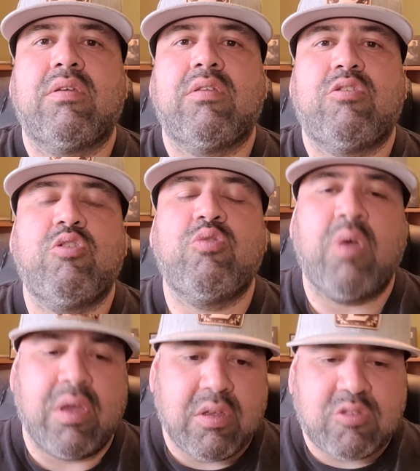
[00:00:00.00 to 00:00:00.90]
to
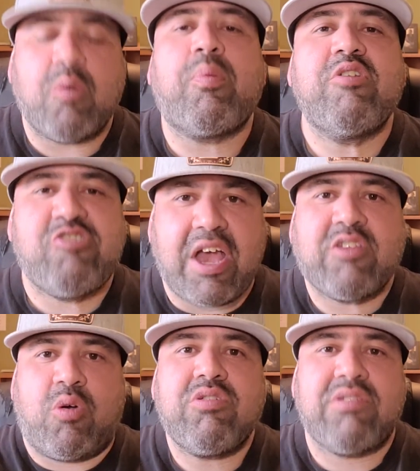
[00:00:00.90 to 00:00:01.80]

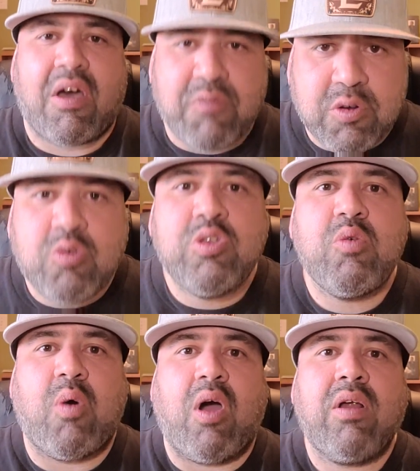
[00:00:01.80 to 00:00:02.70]
project yourself and who
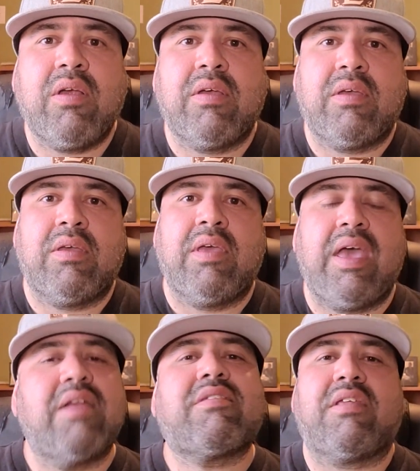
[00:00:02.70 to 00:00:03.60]
you are
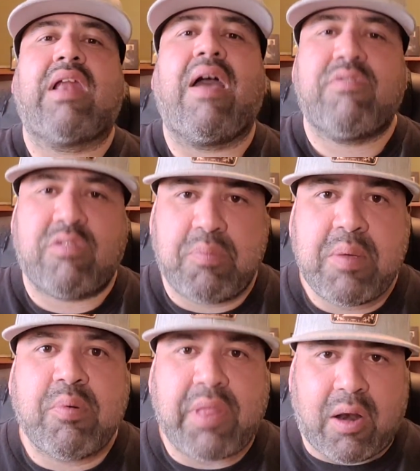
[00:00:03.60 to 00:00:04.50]
into the lives of the
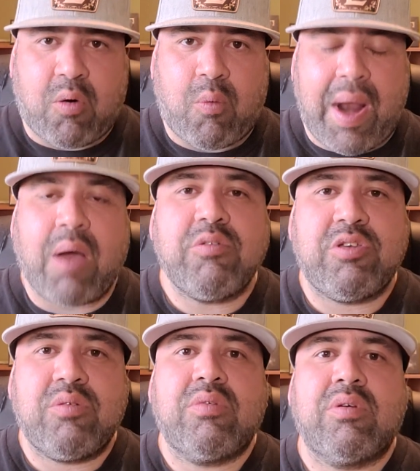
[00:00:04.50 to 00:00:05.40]
people that are around you.